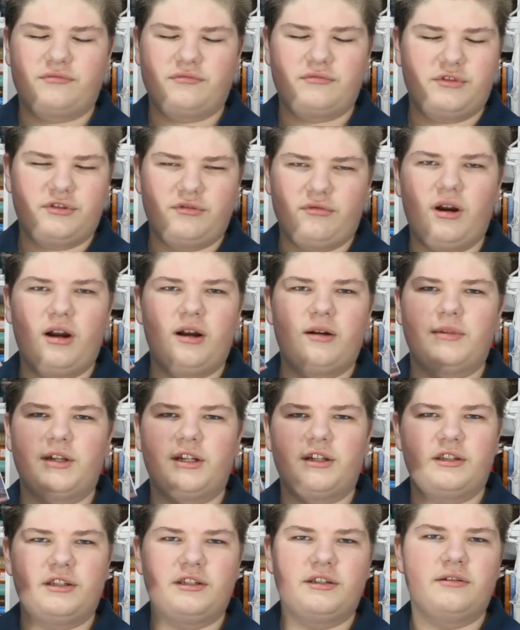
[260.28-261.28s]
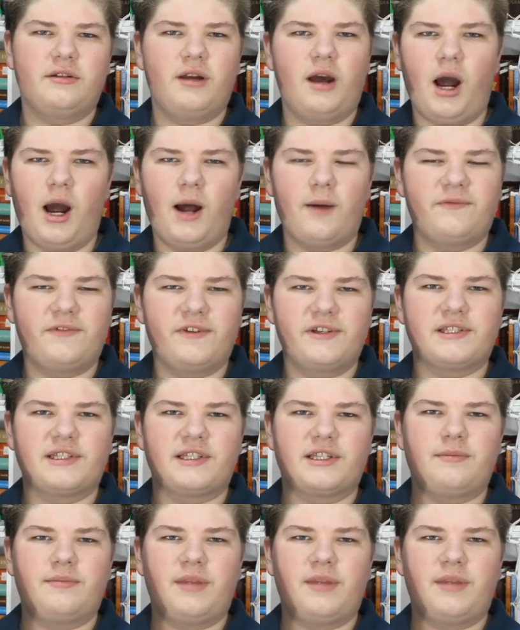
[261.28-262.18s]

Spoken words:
drama, and obviously,